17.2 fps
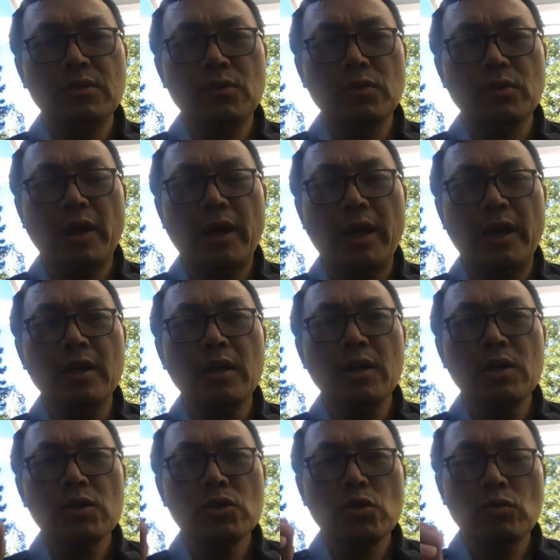Okay,
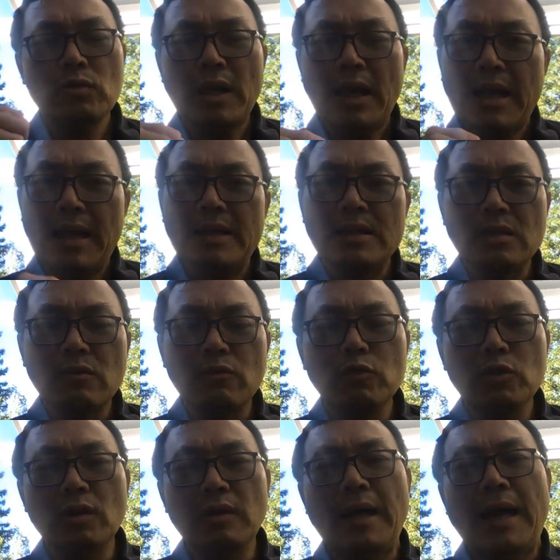so that is
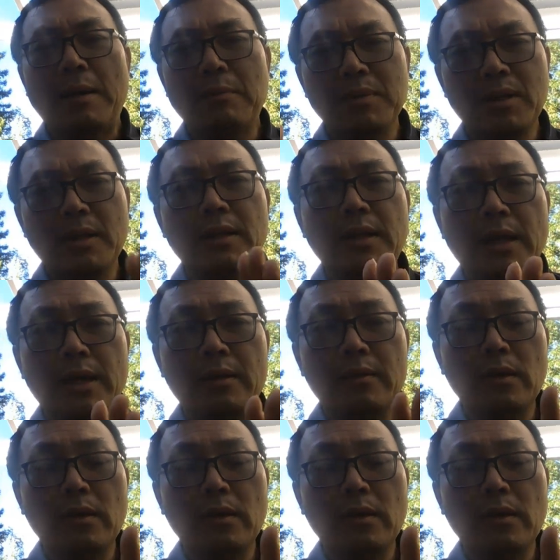for the lab, and